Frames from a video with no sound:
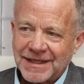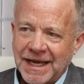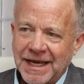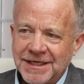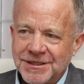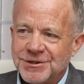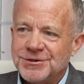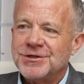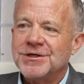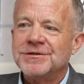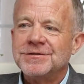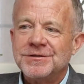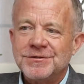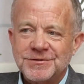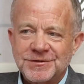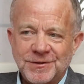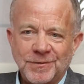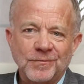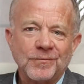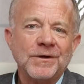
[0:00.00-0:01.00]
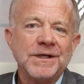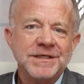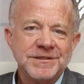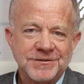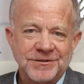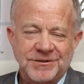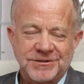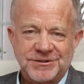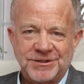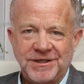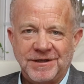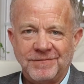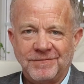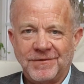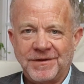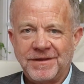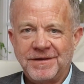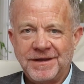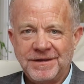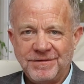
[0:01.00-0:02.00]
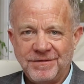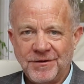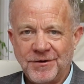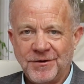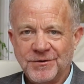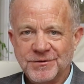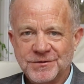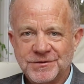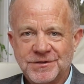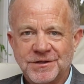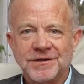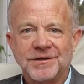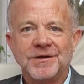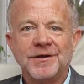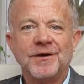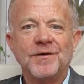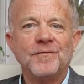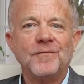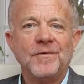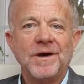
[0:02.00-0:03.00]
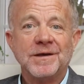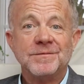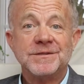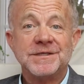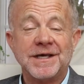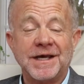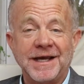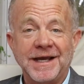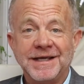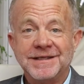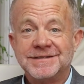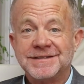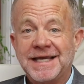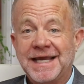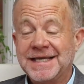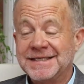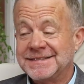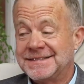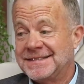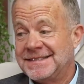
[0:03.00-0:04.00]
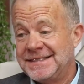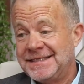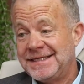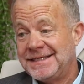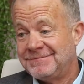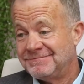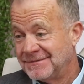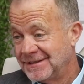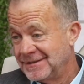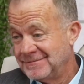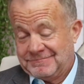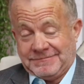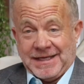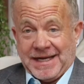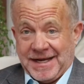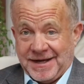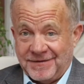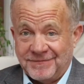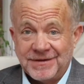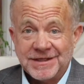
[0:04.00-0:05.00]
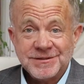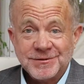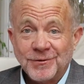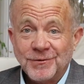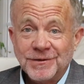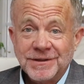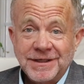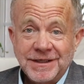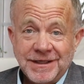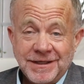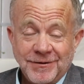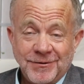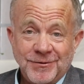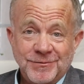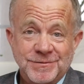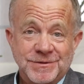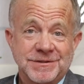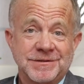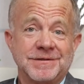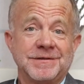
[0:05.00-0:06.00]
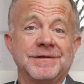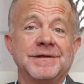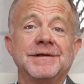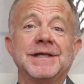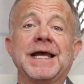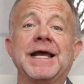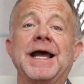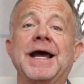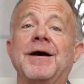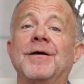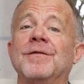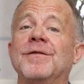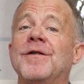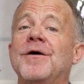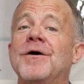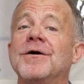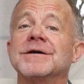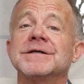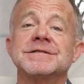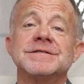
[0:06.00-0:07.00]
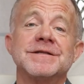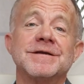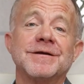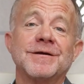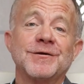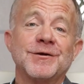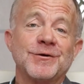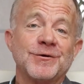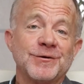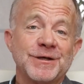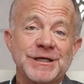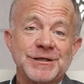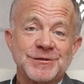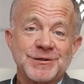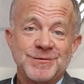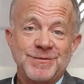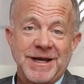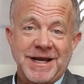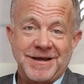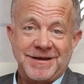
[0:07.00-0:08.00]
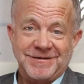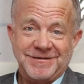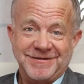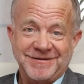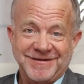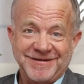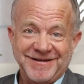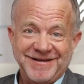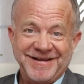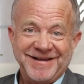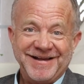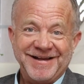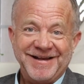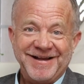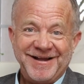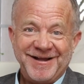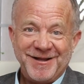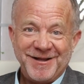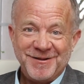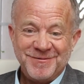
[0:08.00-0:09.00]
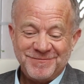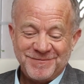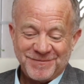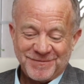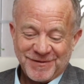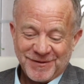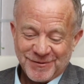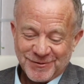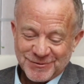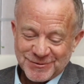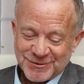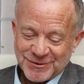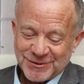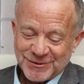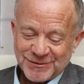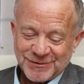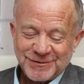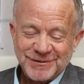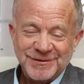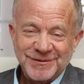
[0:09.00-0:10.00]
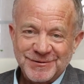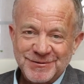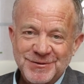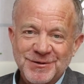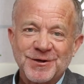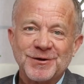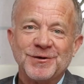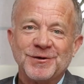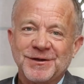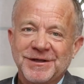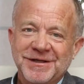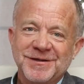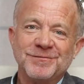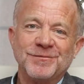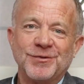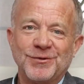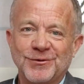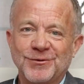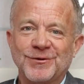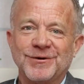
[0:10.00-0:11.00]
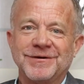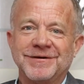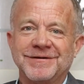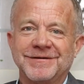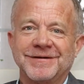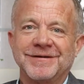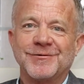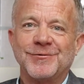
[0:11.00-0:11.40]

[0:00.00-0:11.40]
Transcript: And you should do some research in those websites and see, have they sold any homes? How long is their career span? Those are important